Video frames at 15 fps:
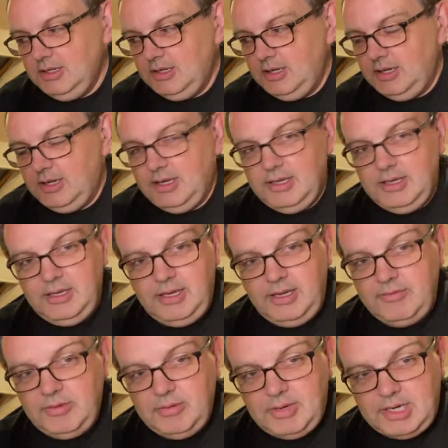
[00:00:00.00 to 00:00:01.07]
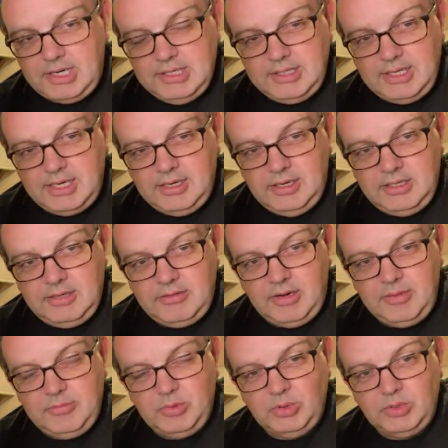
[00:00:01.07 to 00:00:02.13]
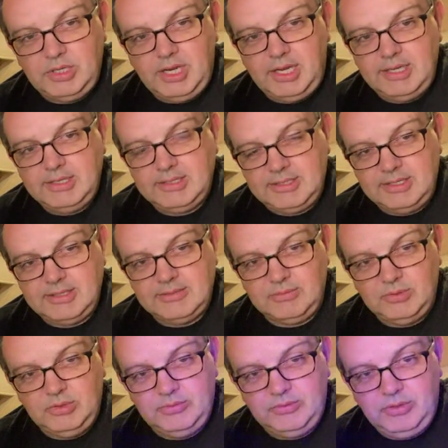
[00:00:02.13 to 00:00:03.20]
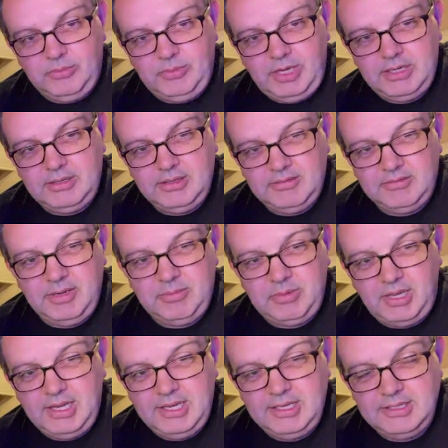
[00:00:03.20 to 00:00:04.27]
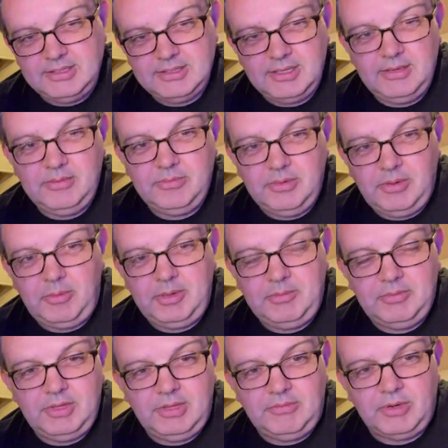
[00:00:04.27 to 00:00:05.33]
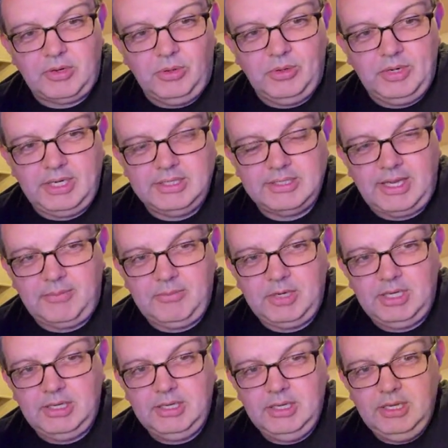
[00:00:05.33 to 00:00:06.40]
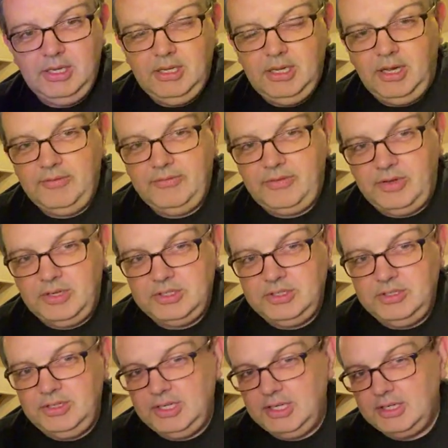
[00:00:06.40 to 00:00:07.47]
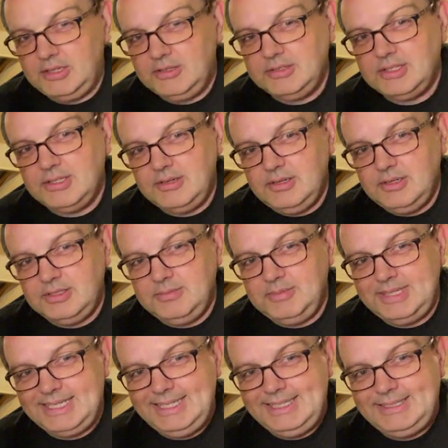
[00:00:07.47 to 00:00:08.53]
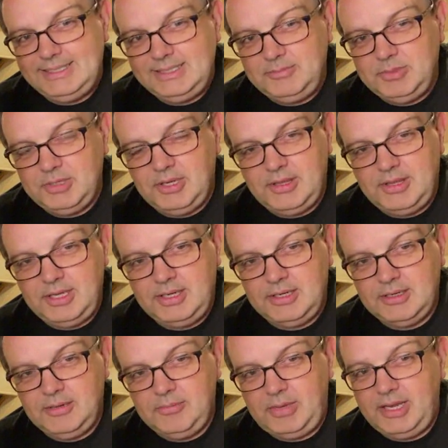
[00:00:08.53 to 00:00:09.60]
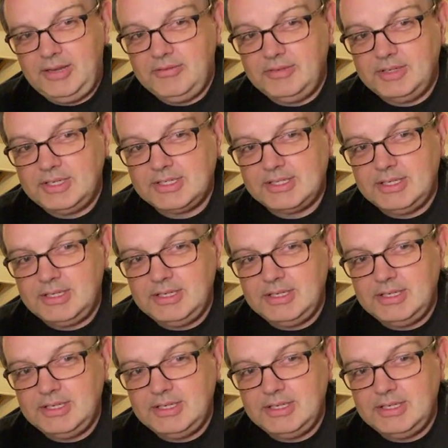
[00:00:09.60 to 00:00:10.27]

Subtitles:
Everyone can download their own broadcast as a raw format, and replays. So, I mean, the recording is happening. I'm fine tuning it because it's a bit glitchy, but I think I may have fixed it.